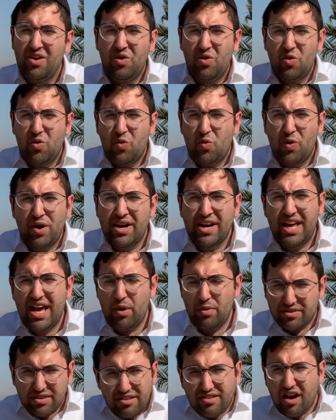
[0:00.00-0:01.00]
we're going to get with
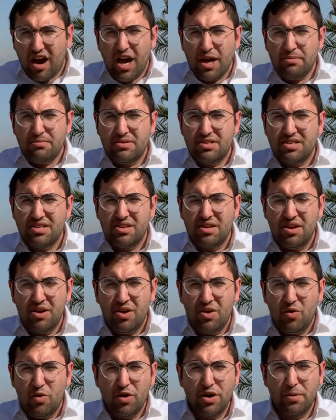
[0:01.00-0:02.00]
the times.
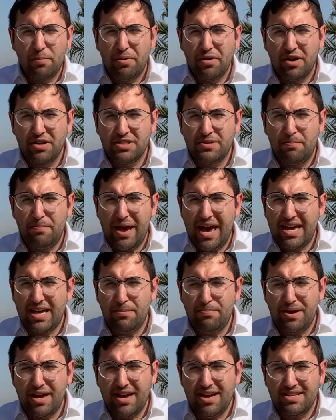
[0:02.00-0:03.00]
We're going to put on some baggy
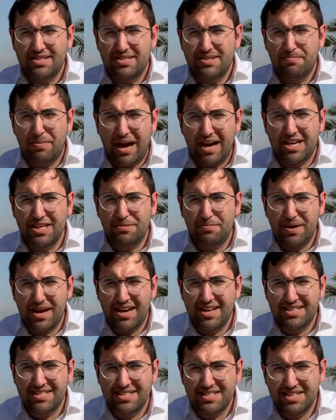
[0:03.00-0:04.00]
pants, pocket
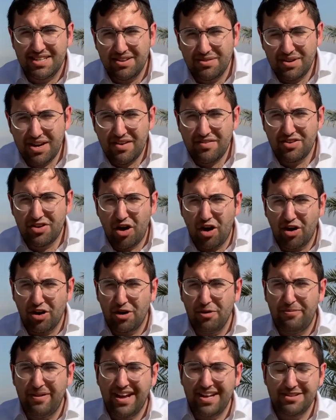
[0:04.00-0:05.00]
pants, whatever, cargo
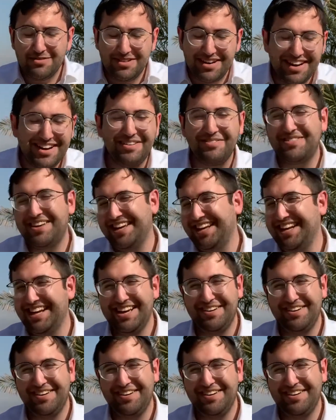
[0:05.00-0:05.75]
pants. I'm kidding.